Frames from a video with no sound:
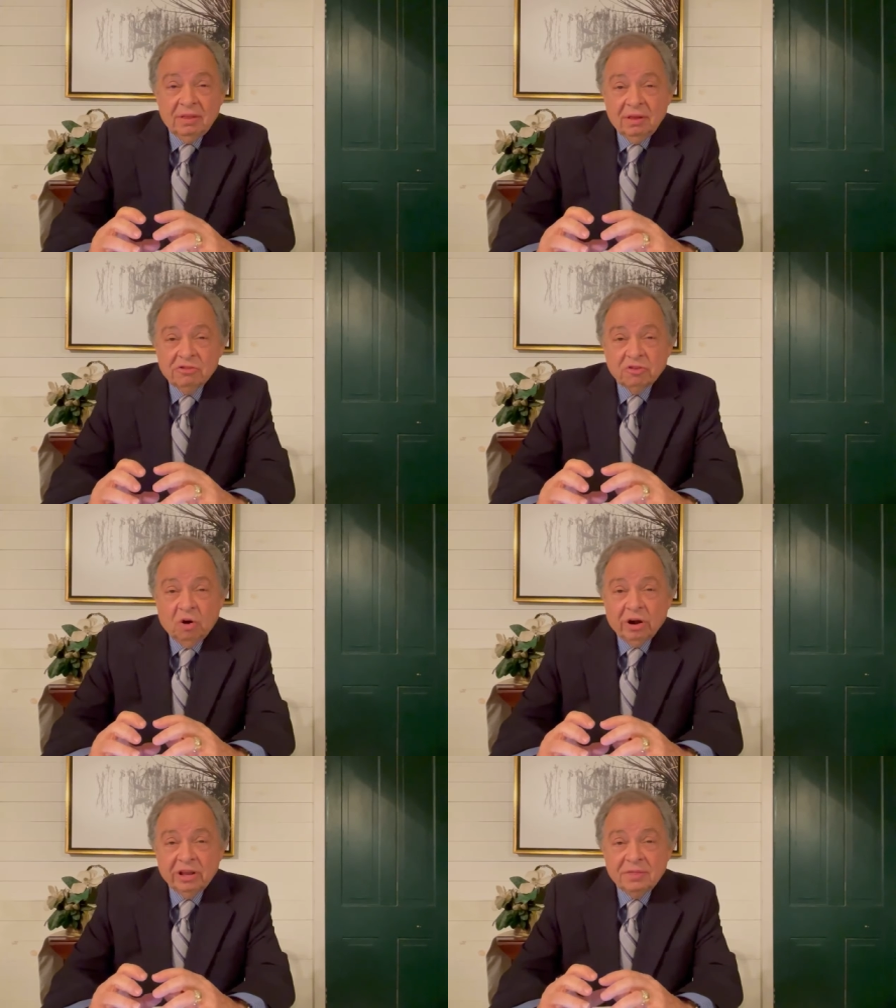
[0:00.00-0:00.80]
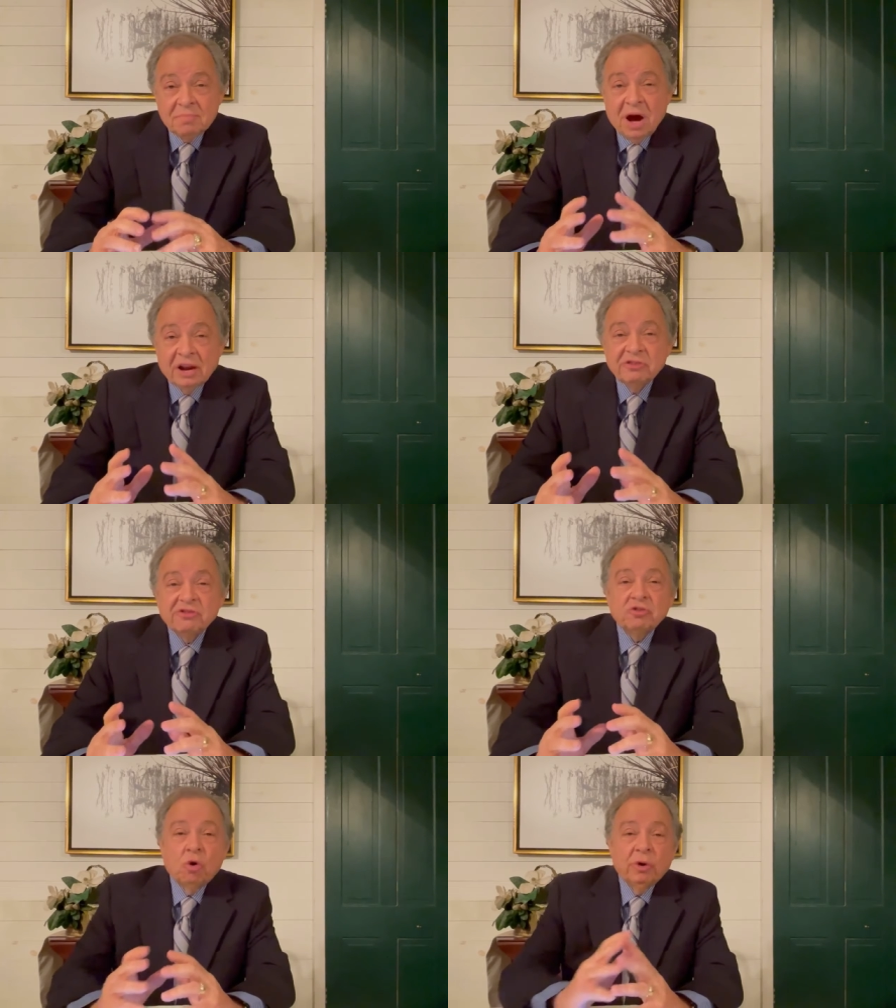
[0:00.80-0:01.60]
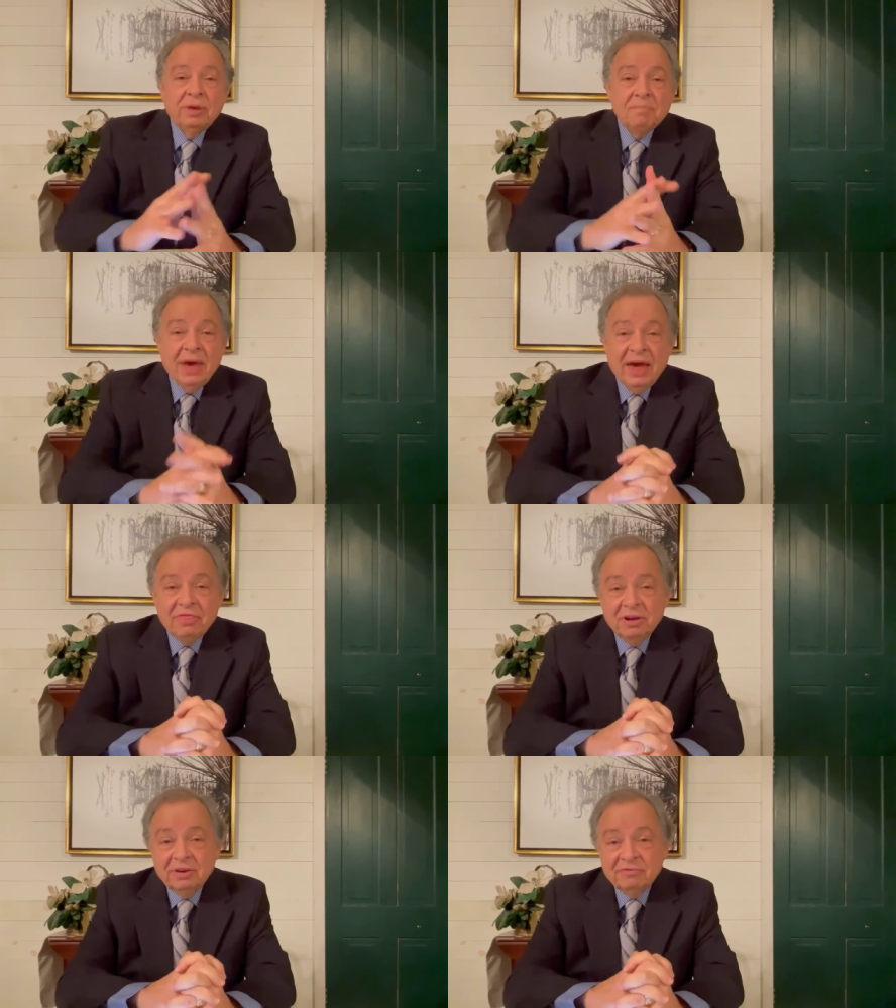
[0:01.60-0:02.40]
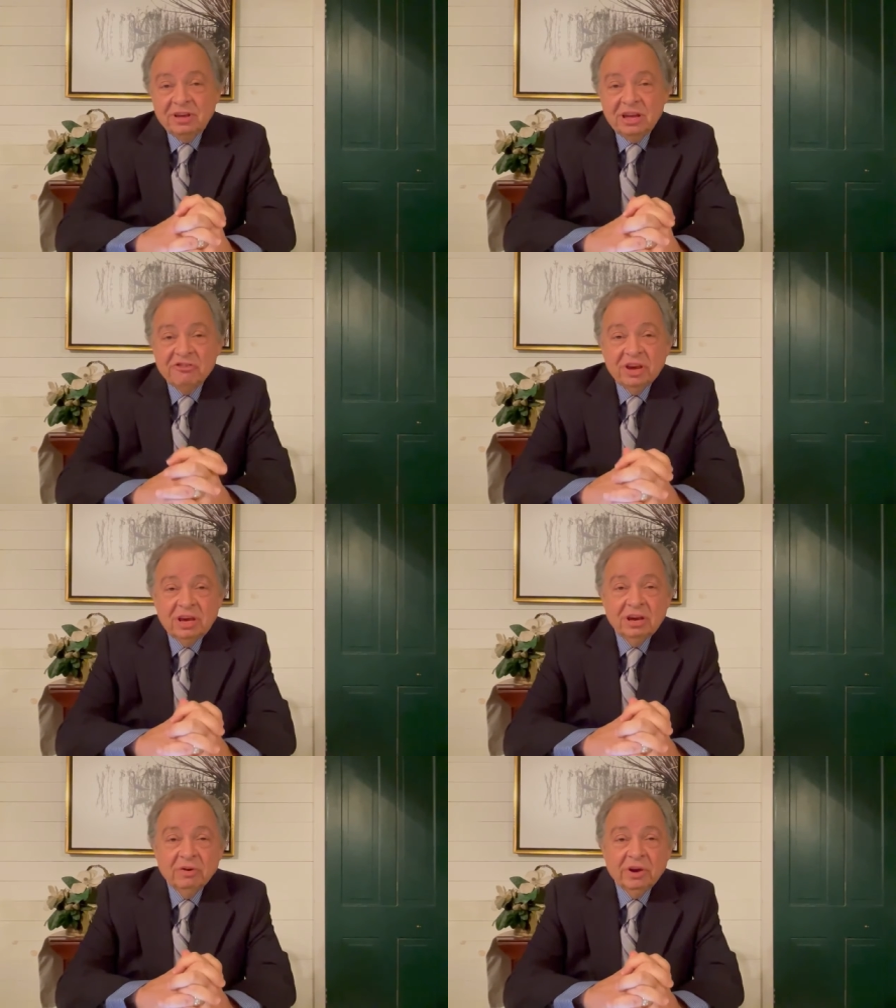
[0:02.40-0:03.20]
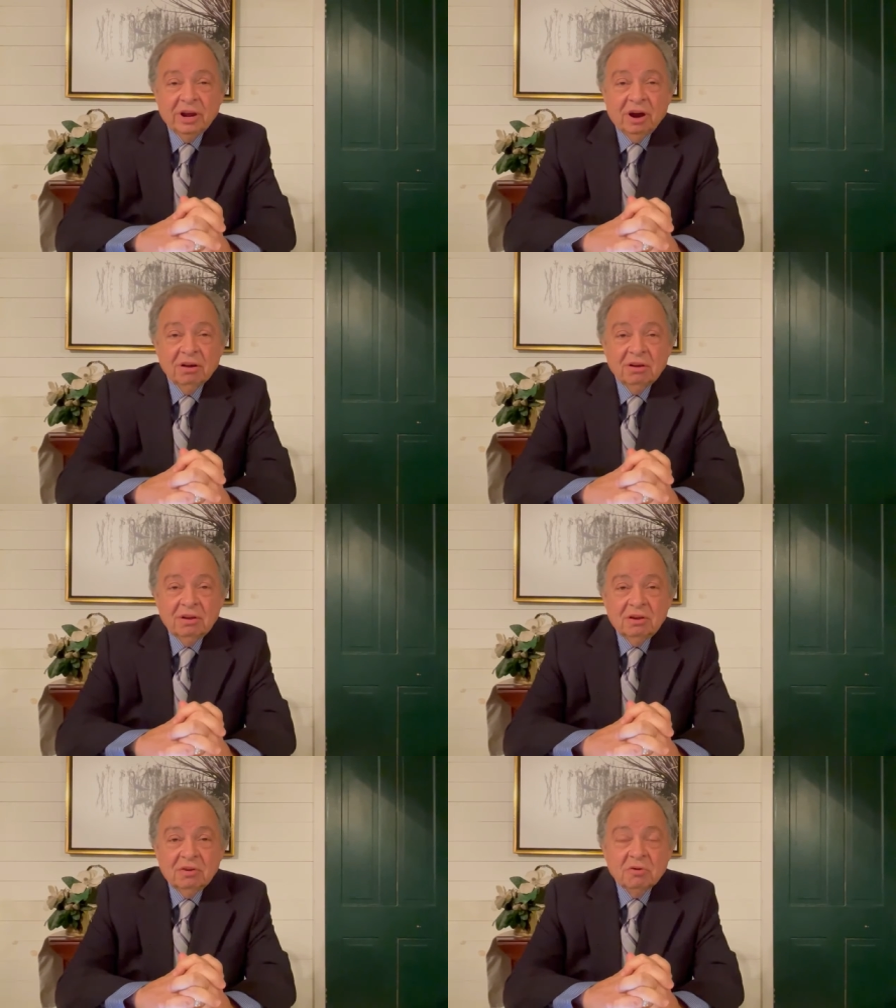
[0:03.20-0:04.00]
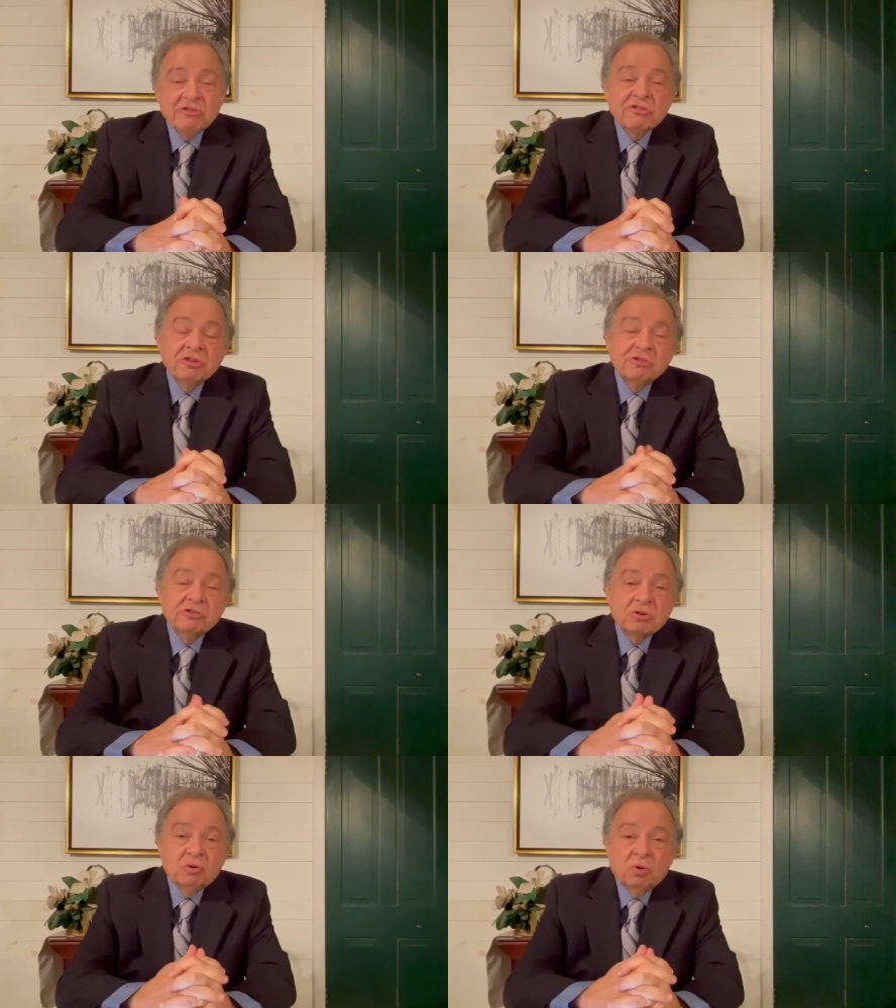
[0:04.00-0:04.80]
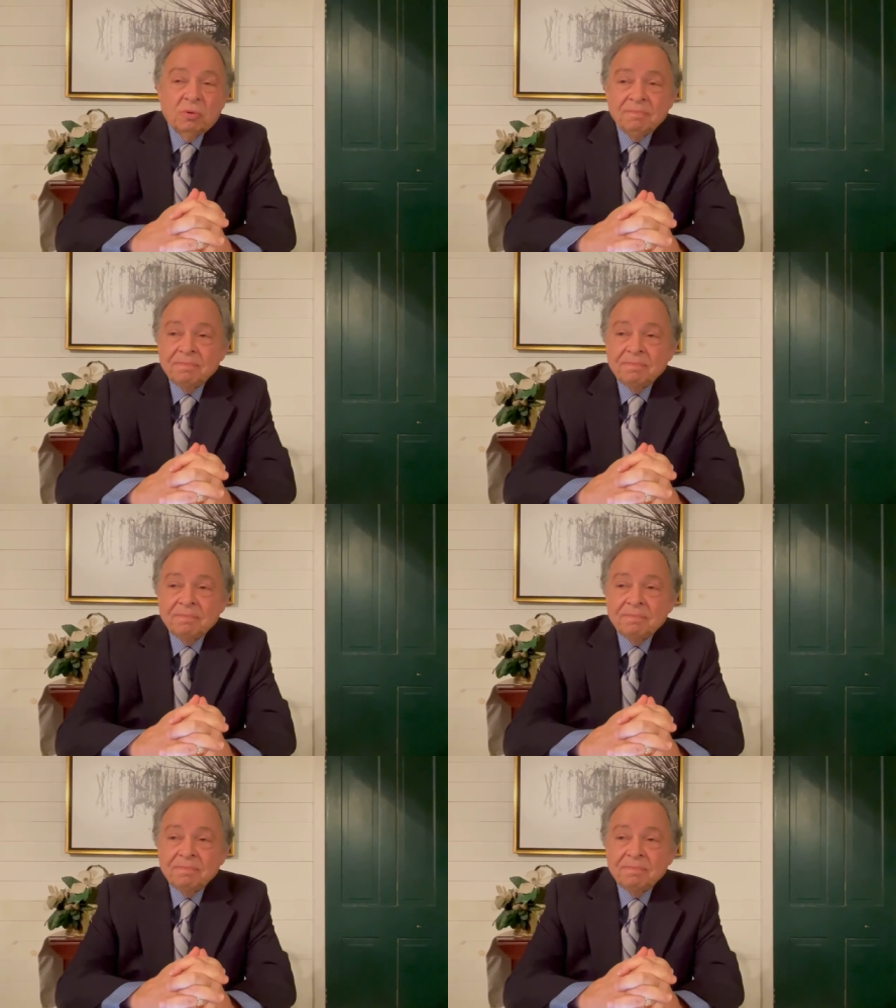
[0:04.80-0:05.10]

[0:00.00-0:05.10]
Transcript: started the Montessori method of teaching here in our Christian school,